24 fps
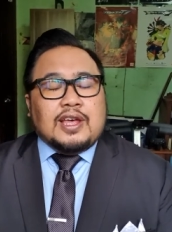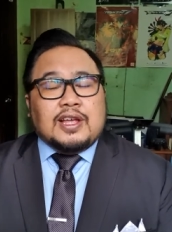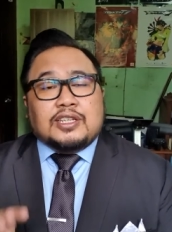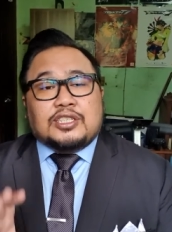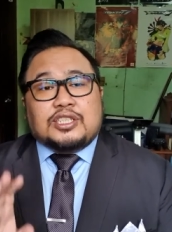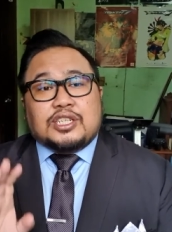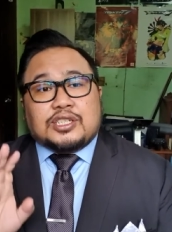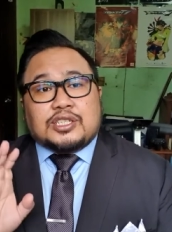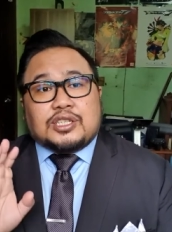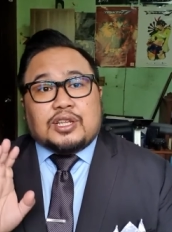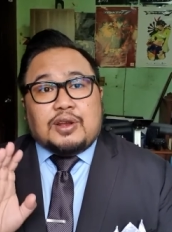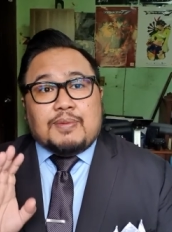
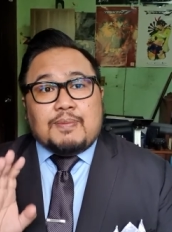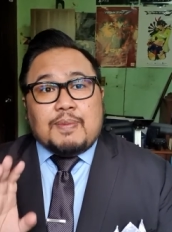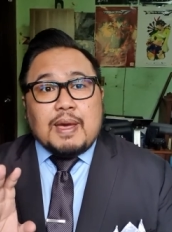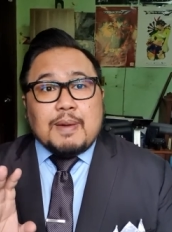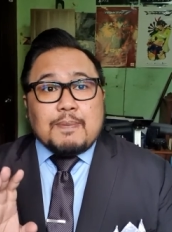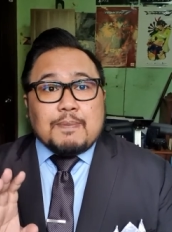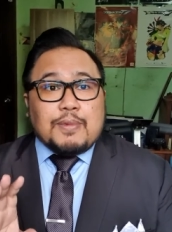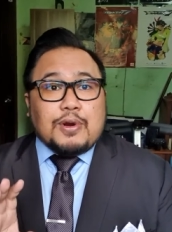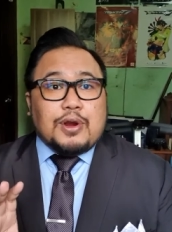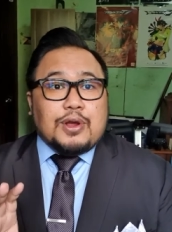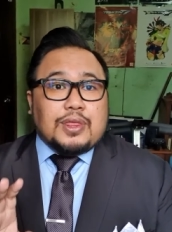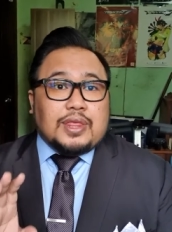Just
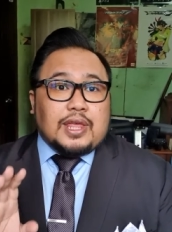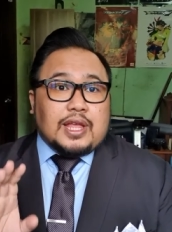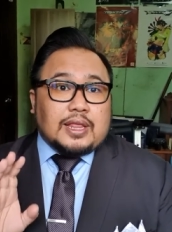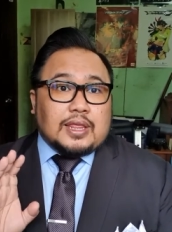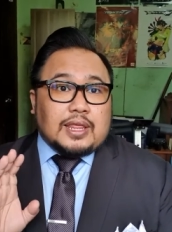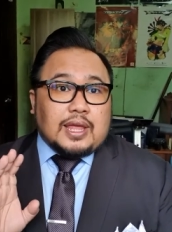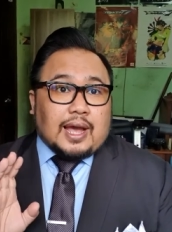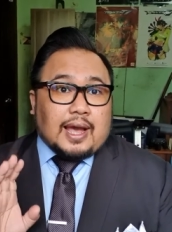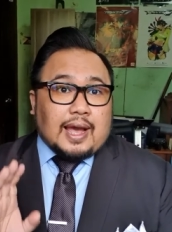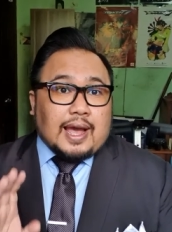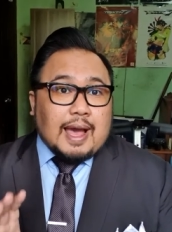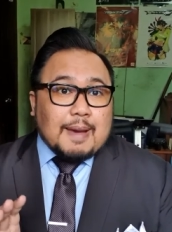remember that
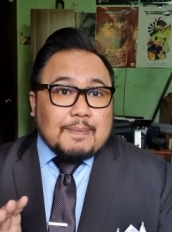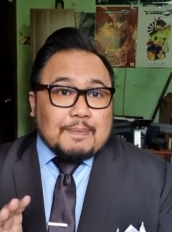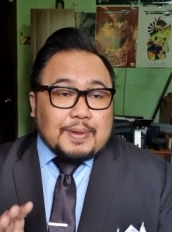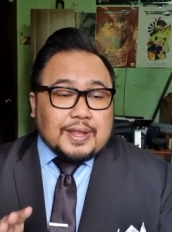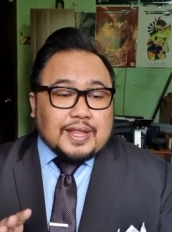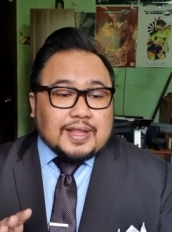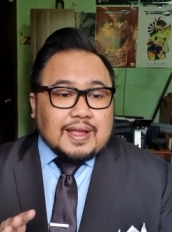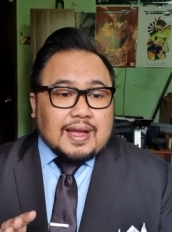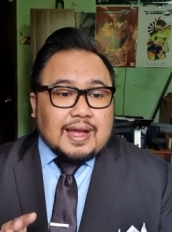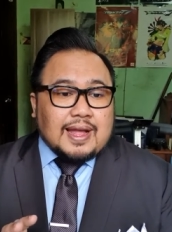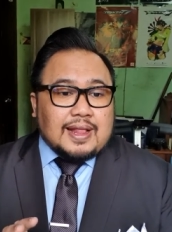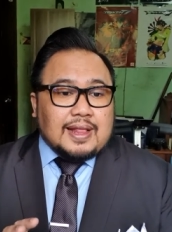the
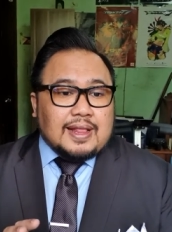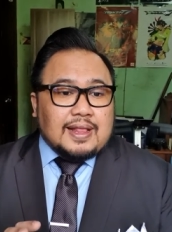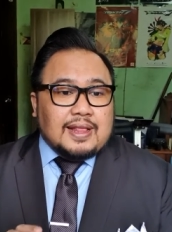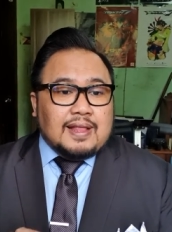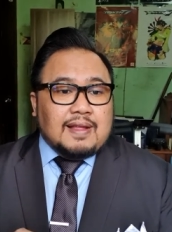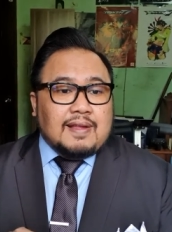capital